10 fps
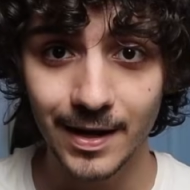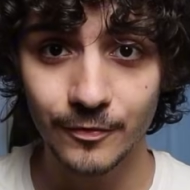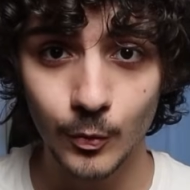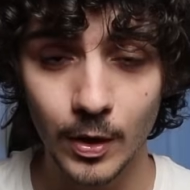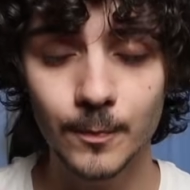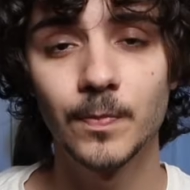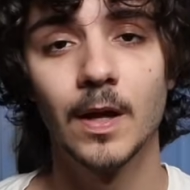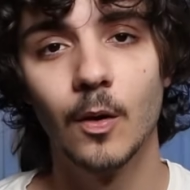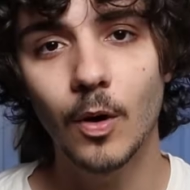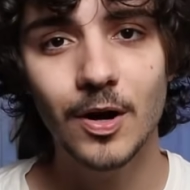Hey everyone,
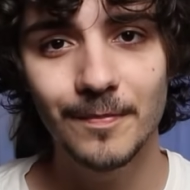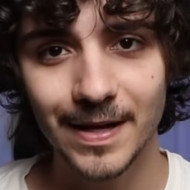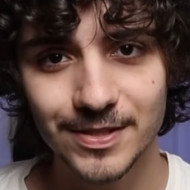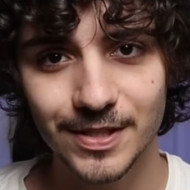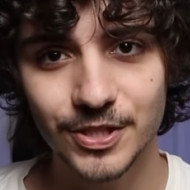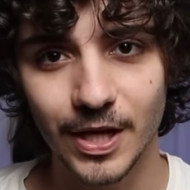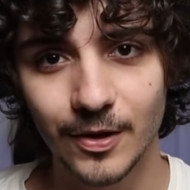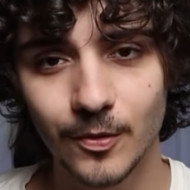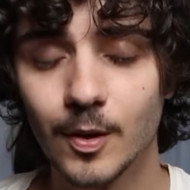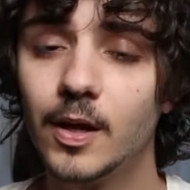welcome back to the
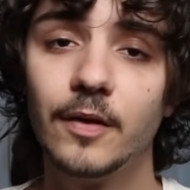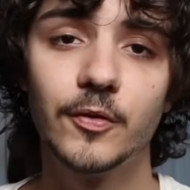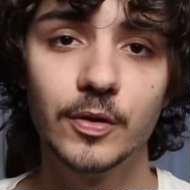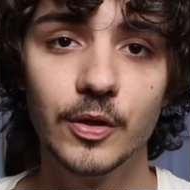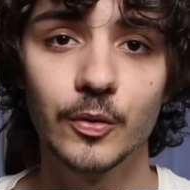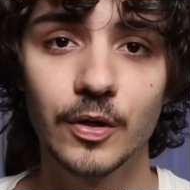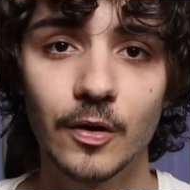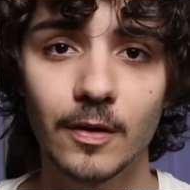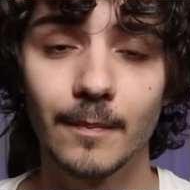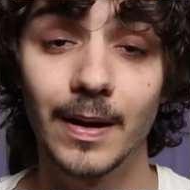channel. If you're new
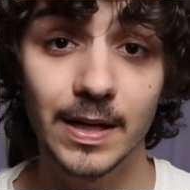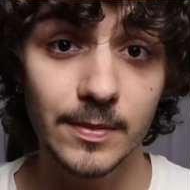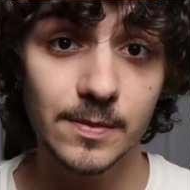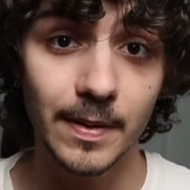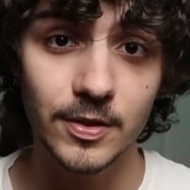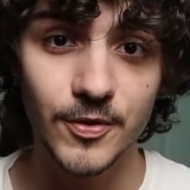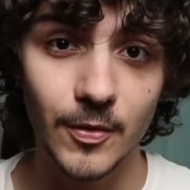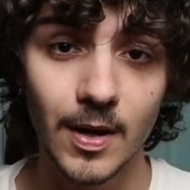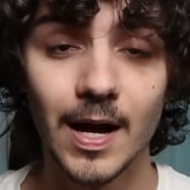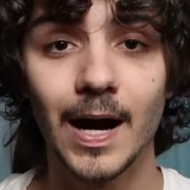here, my name is
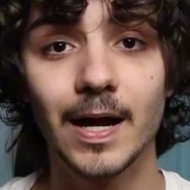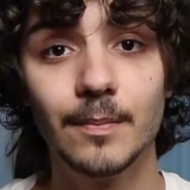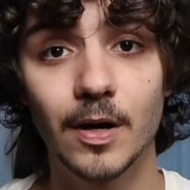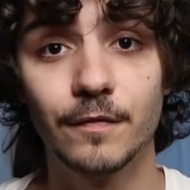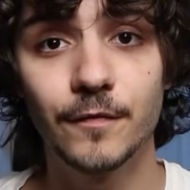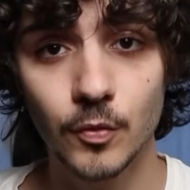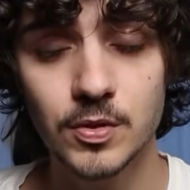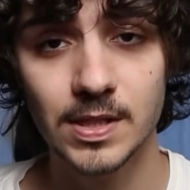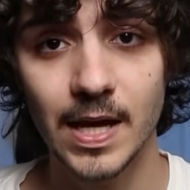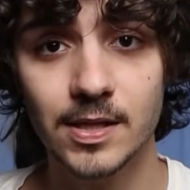Pedro. I am a full
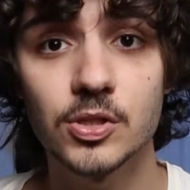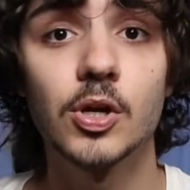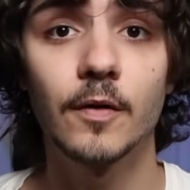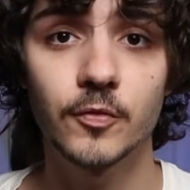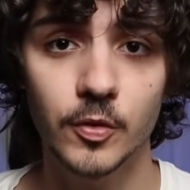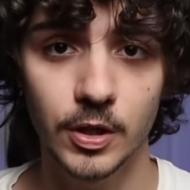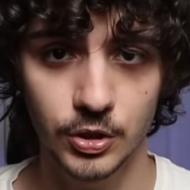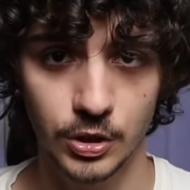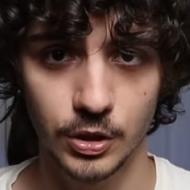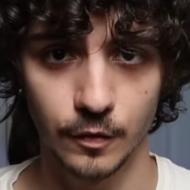stack software
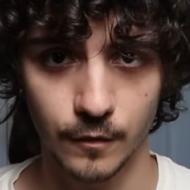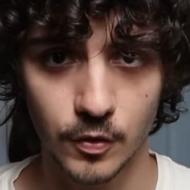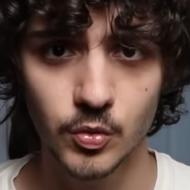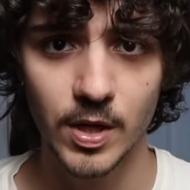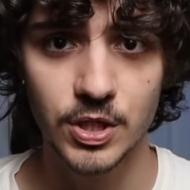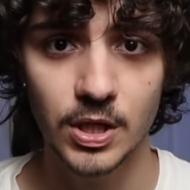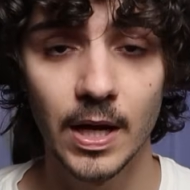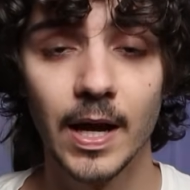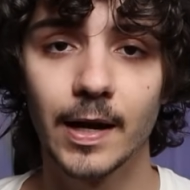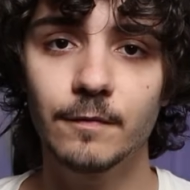engineer for Twitch
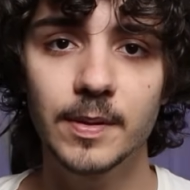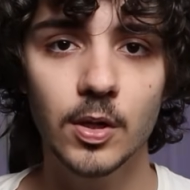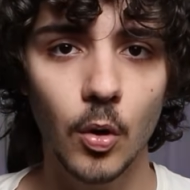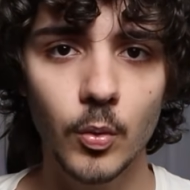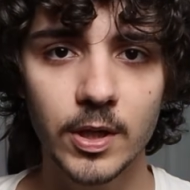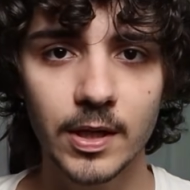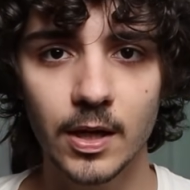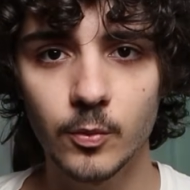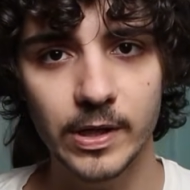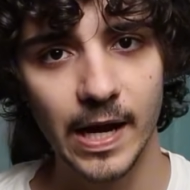and I've been coding
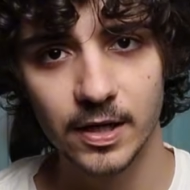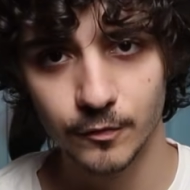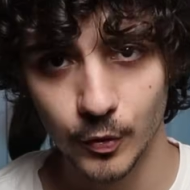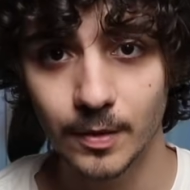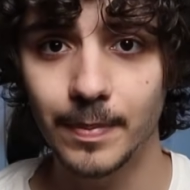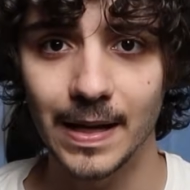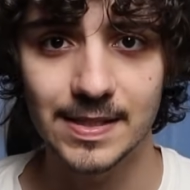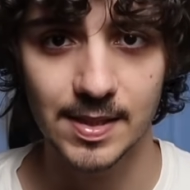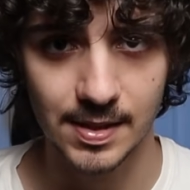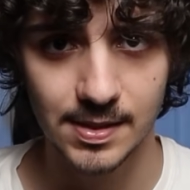in React for the
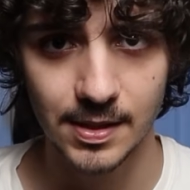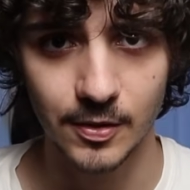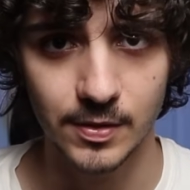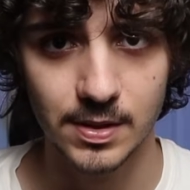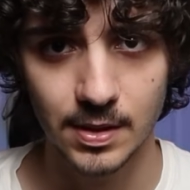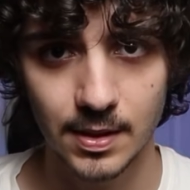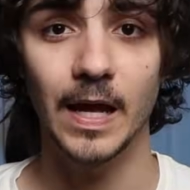past six years.